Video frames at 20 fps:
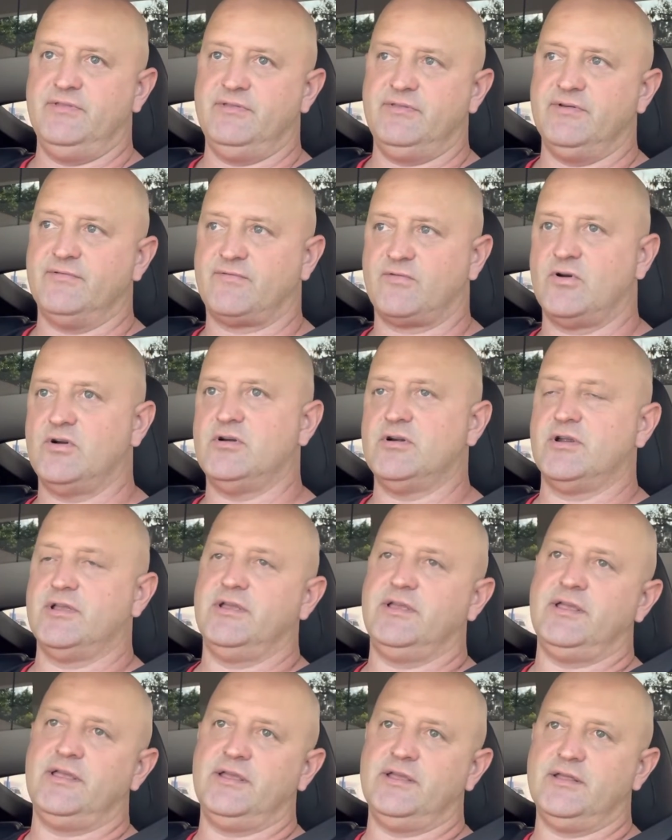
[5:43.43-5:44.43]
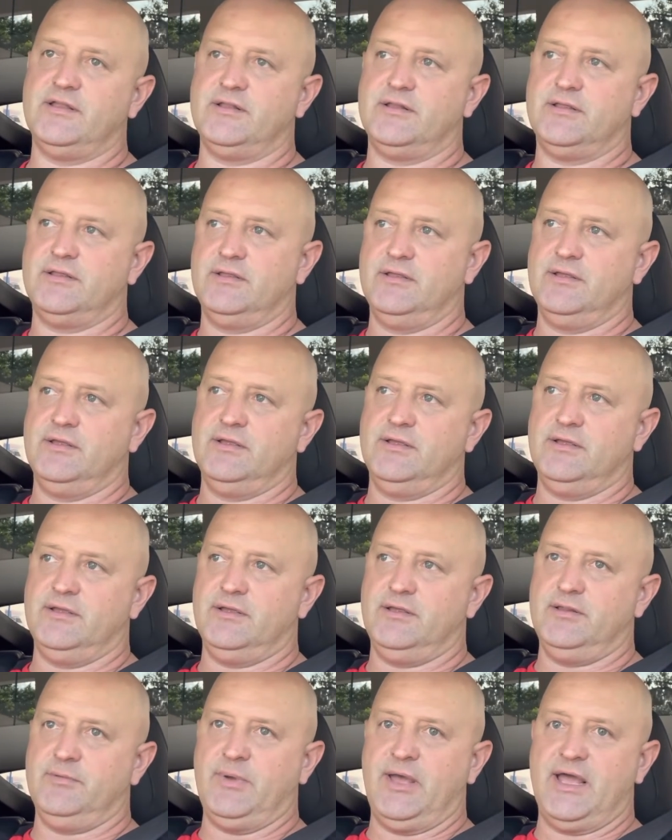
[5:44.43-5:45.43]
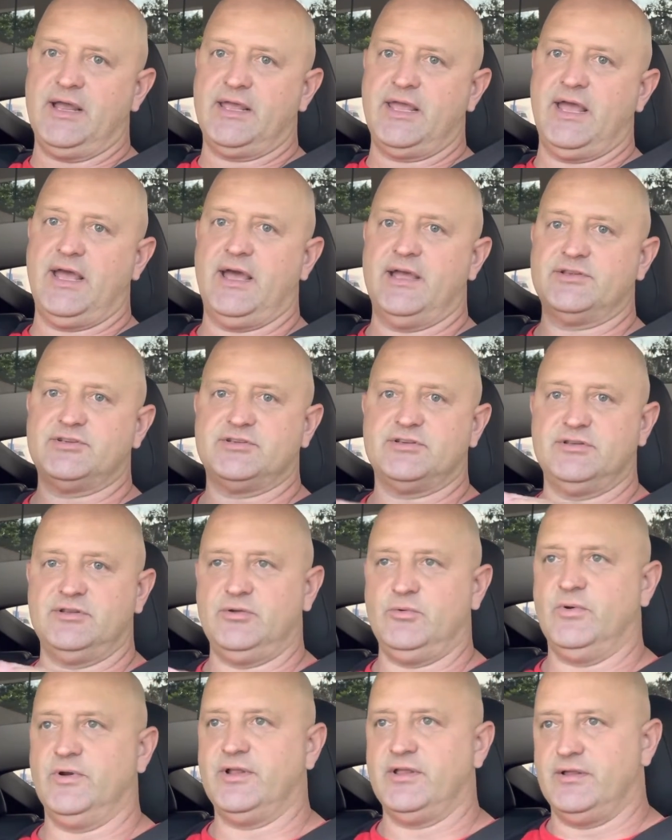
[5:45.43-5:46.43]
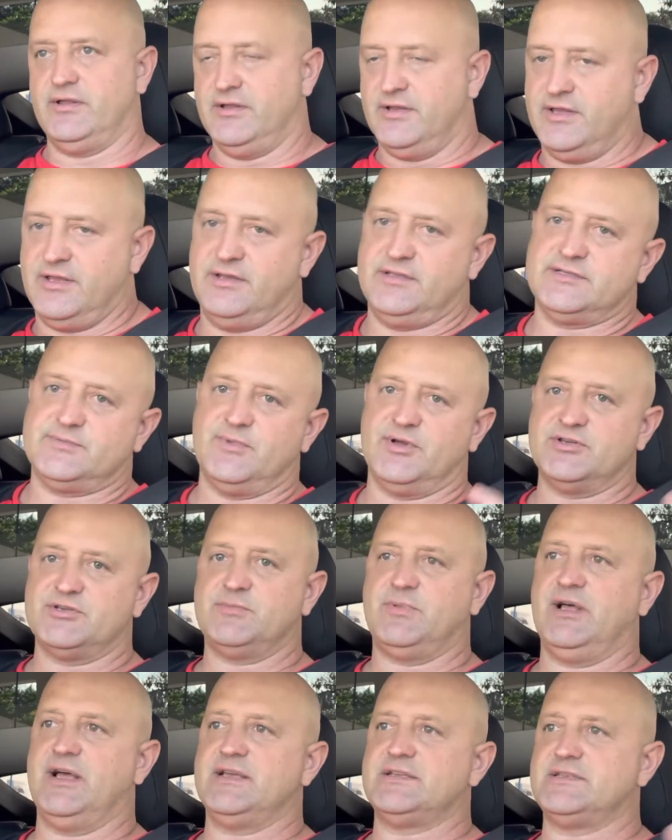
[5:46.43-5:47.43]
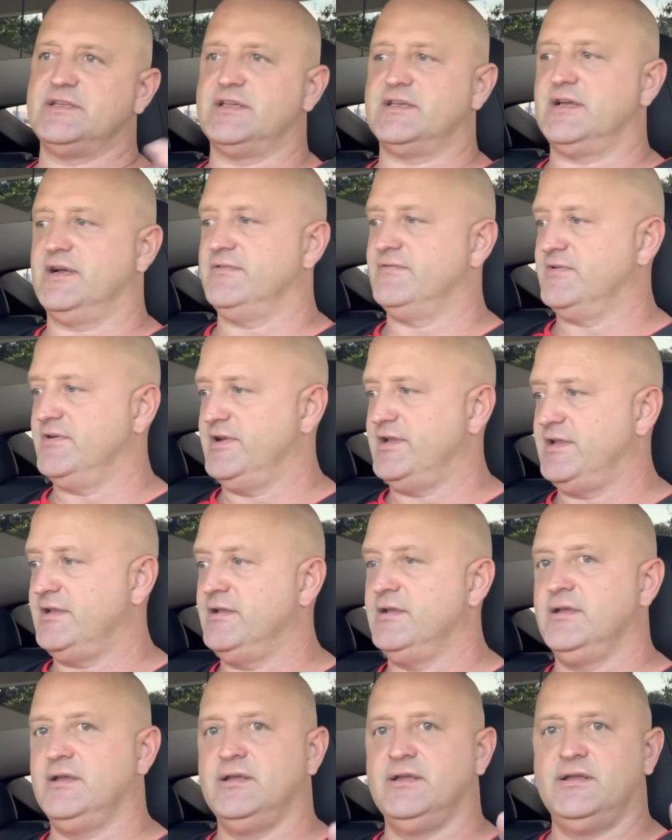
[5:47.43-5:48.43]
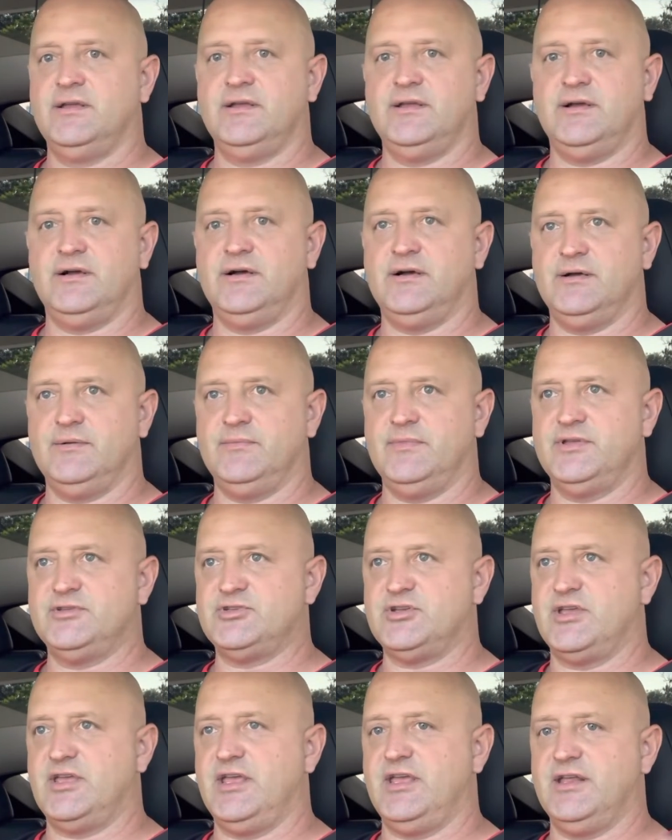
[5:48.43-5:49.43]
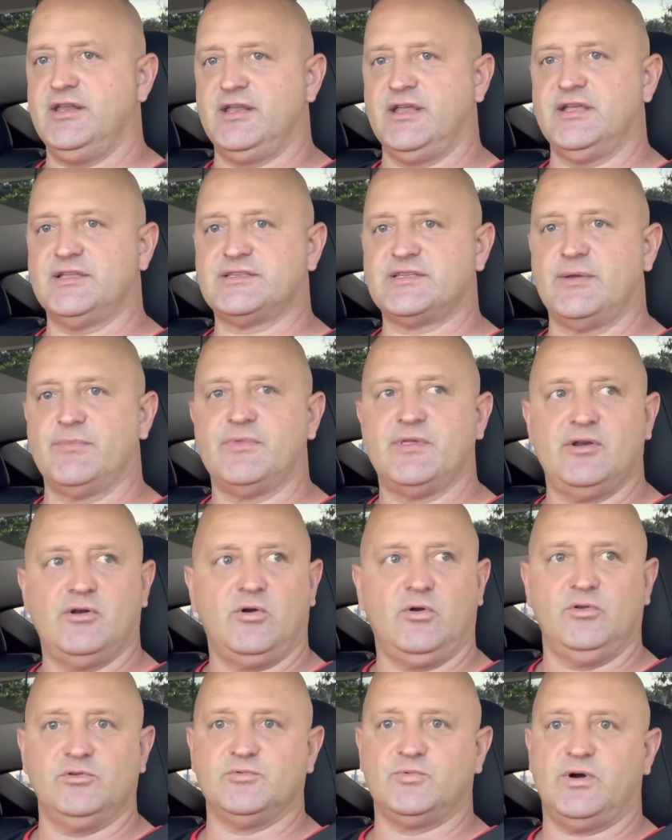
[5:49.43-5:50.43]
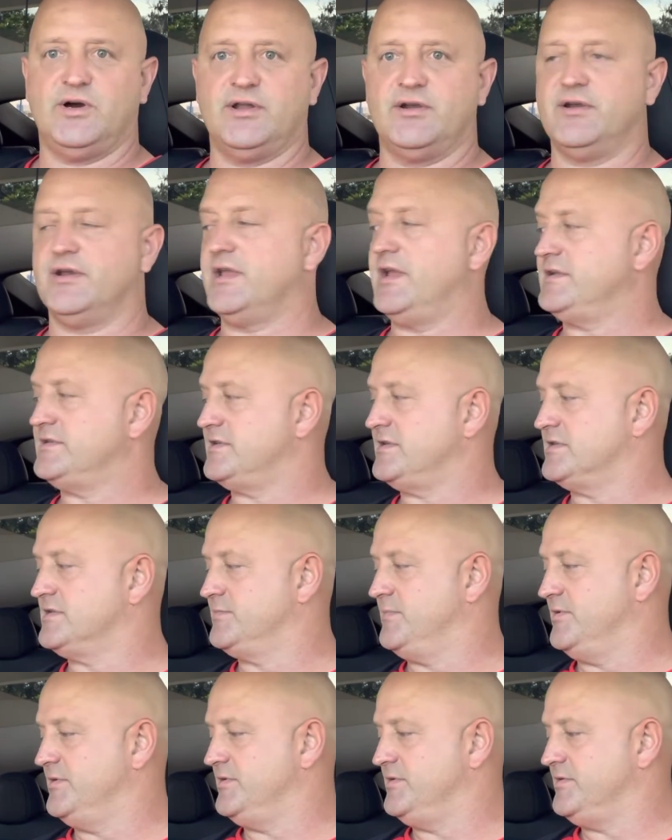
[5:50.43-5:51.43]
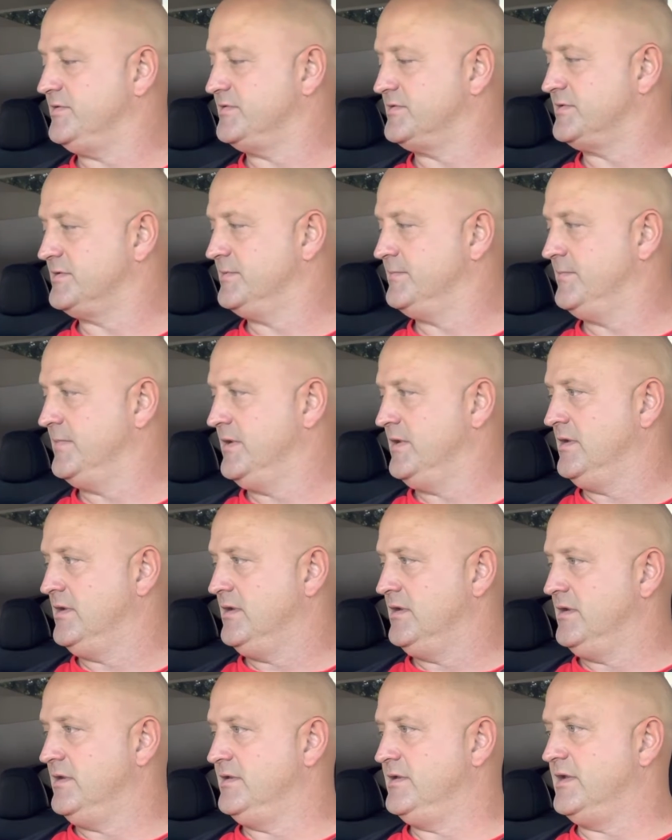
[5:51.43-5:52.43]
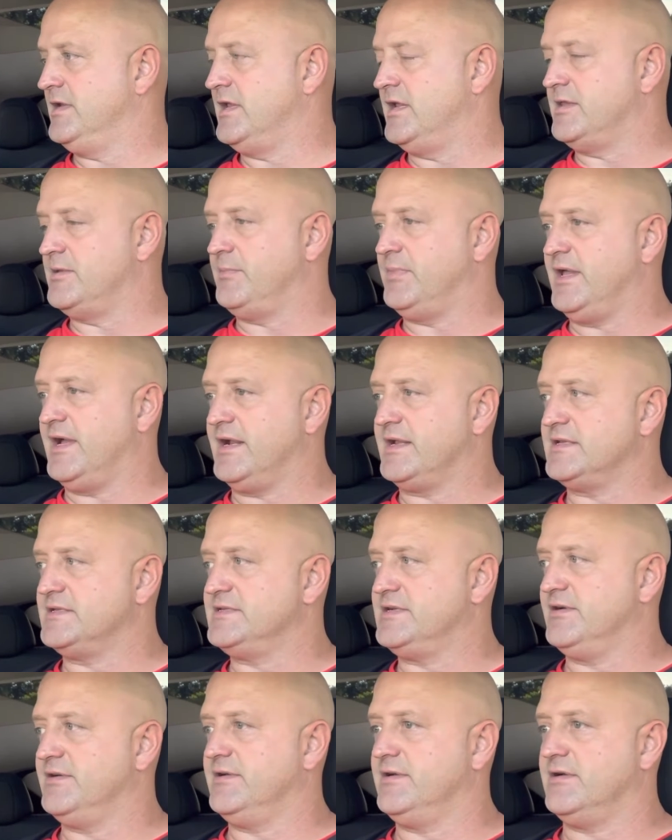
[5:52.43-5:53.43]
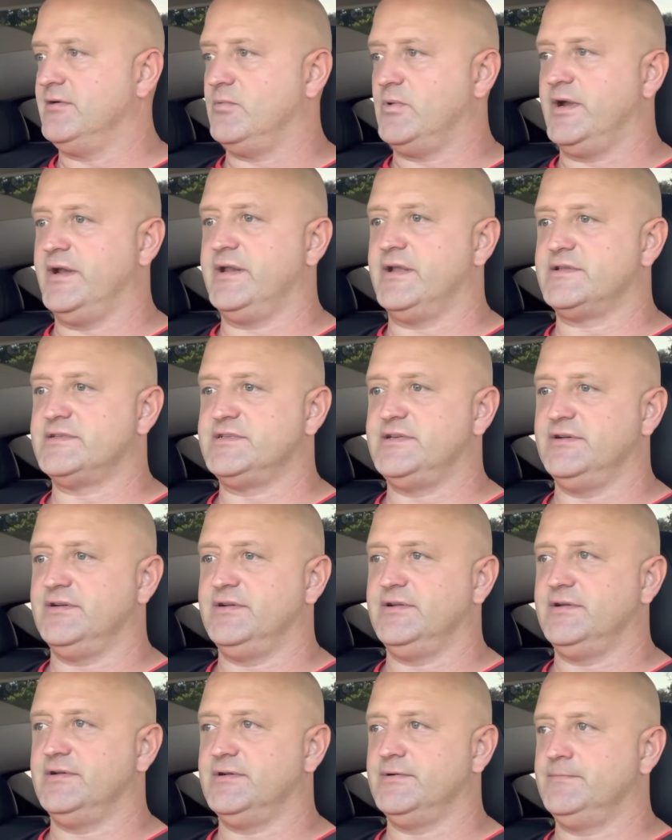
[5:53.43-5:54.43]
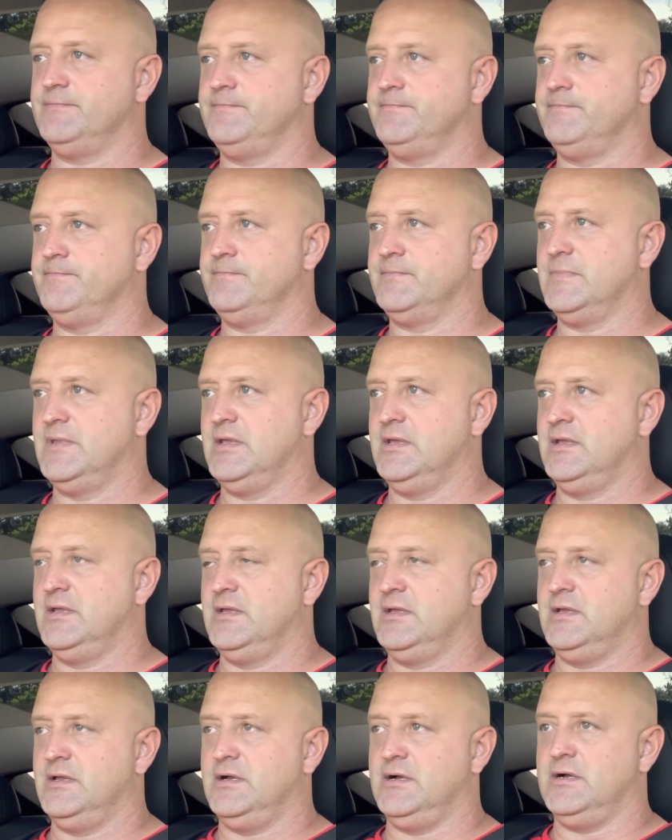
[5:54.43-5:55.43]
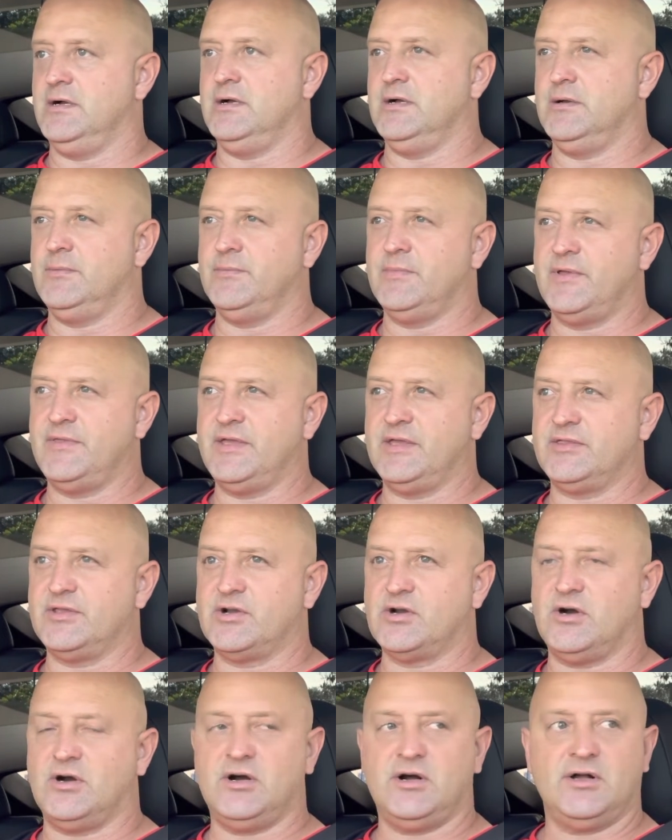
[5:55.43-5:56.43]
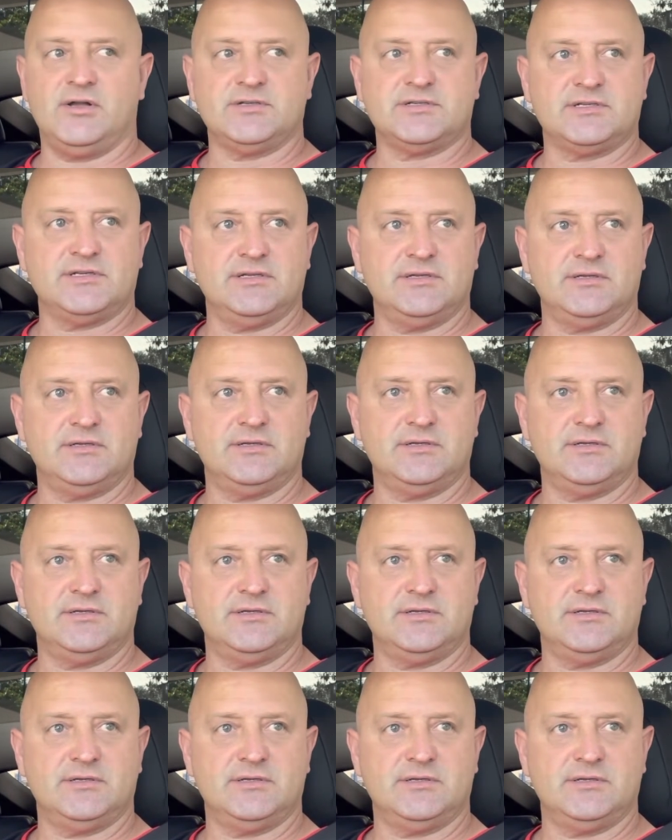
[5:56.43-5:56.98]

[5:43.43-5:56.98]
the frunk, and the back hatch. You want to get as much plastic covering as you can and get something that holds water in case it spills. Did get the black interior, white exterior. I think the cost